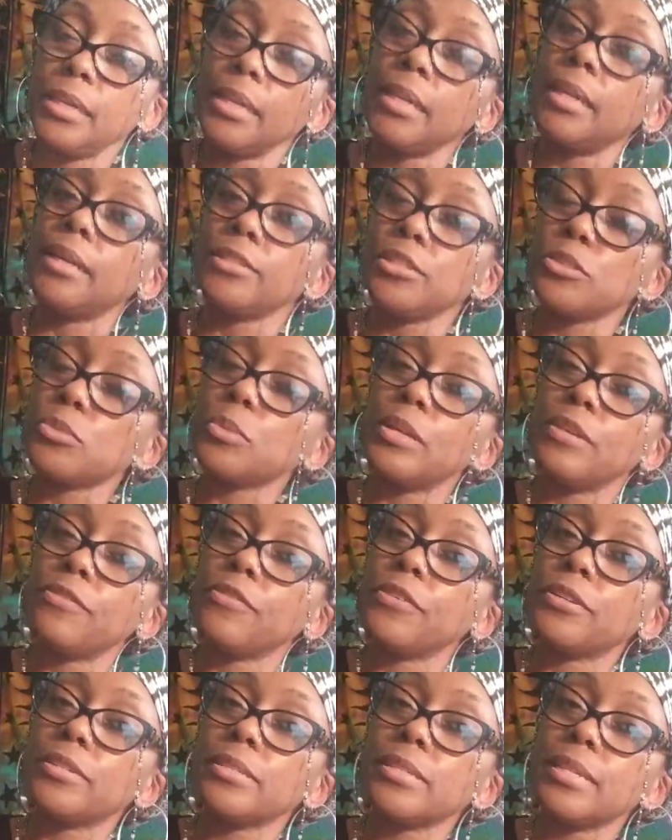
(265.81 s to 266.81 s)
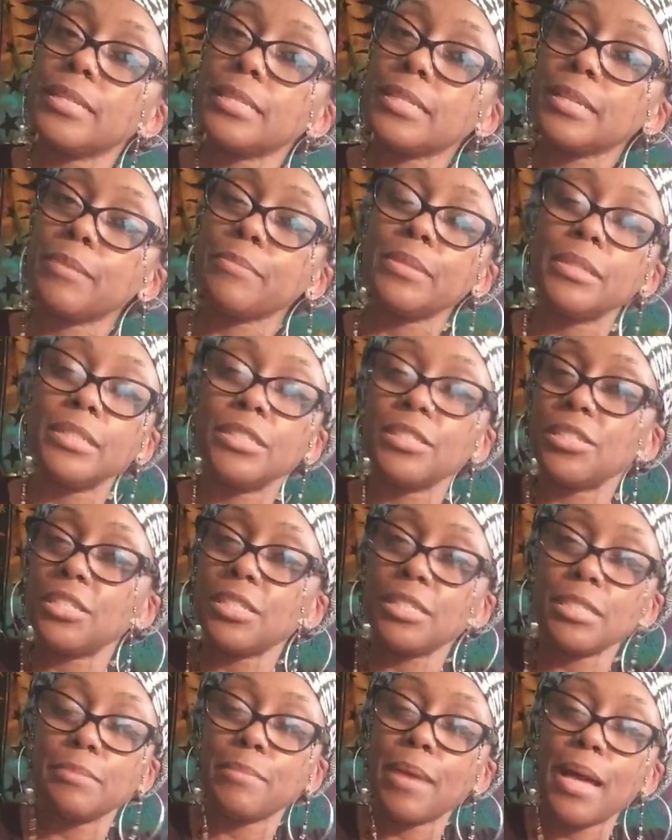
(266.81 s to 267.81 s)
And I just waited for her to say something, and she
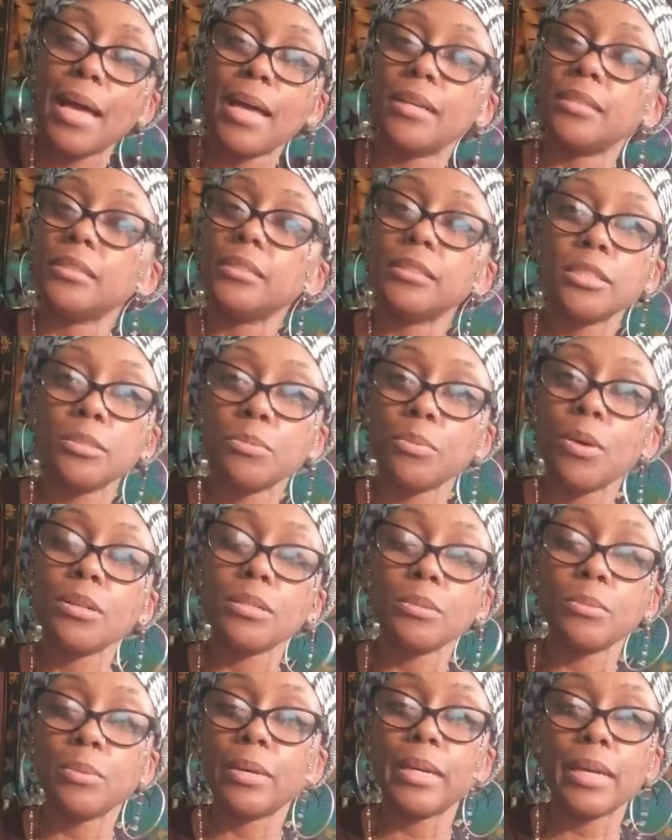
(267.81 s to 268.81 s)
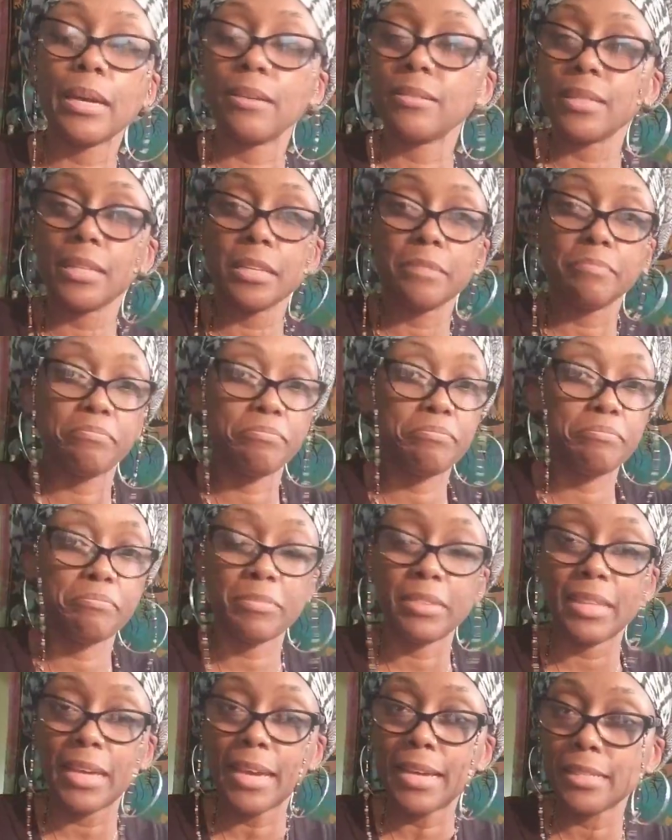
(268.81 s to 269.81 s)
just smiled and just walked away. I was like,
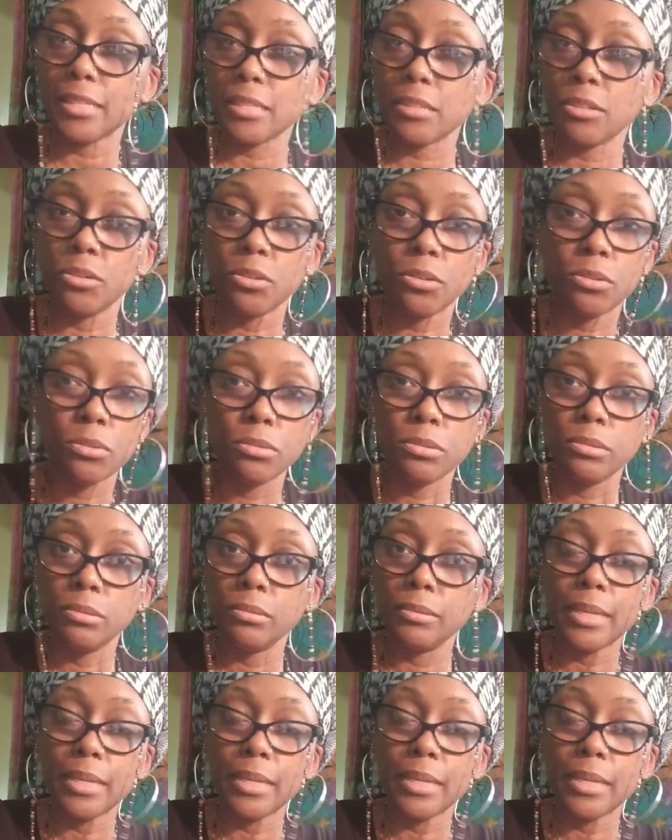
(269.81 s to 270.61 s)
that's cool.